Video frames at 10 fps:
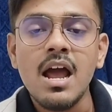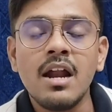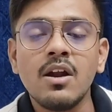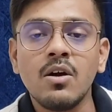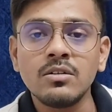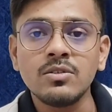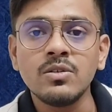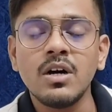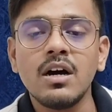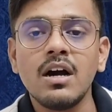and
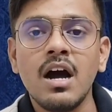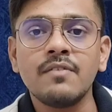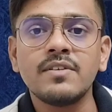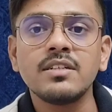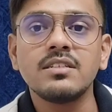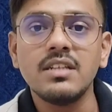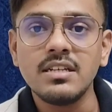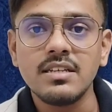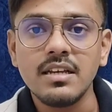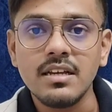also after
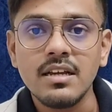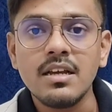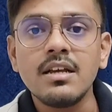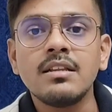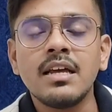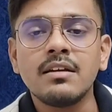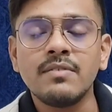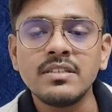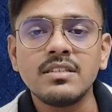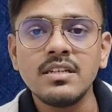sneezing. Like
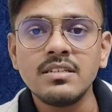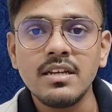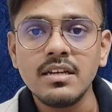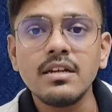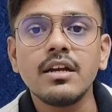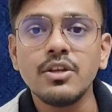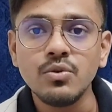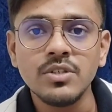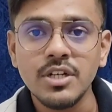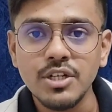when sneezing,
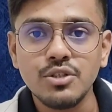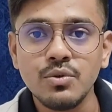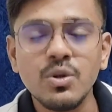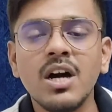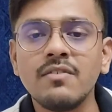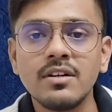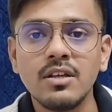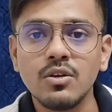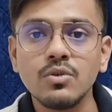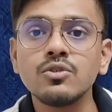use a tissue to cover
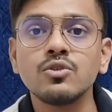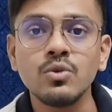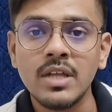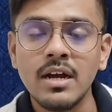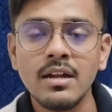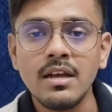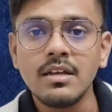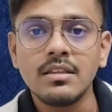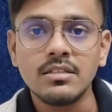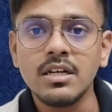the nose so that
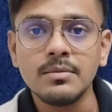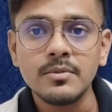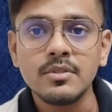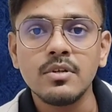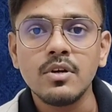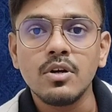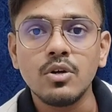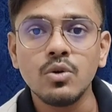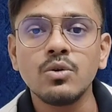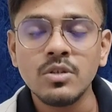the germs
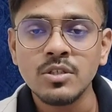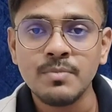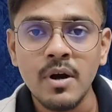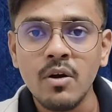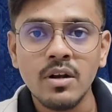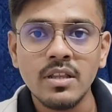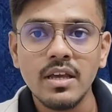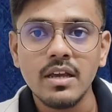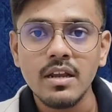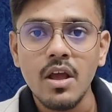don't spread out in the
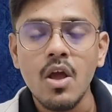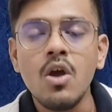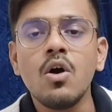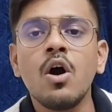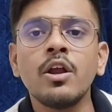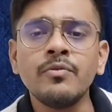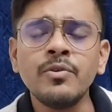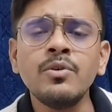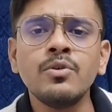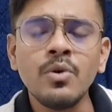air. Or if
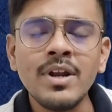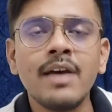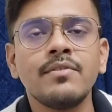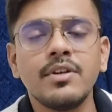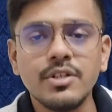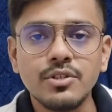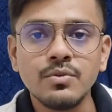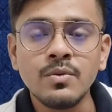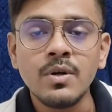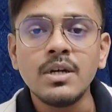you don't have the
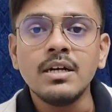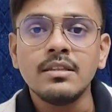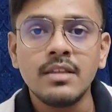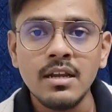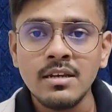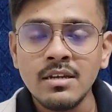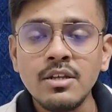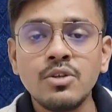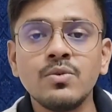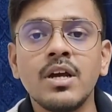tissue, then
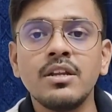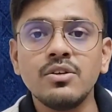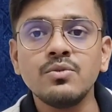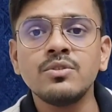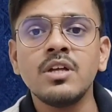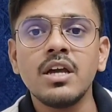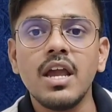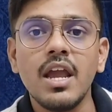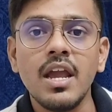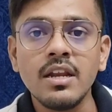you can use the
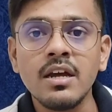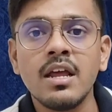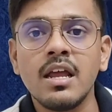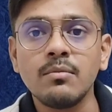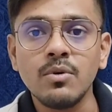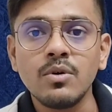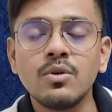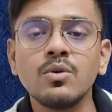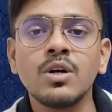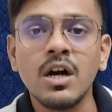inner elbow
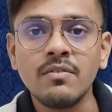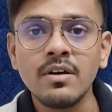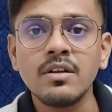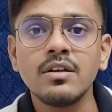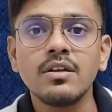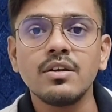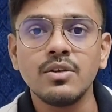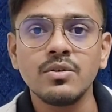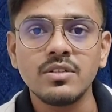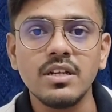to cover
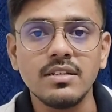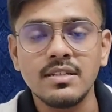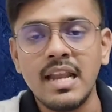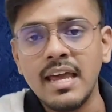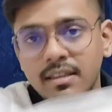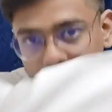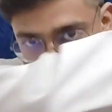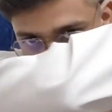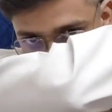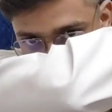your sneeze like this.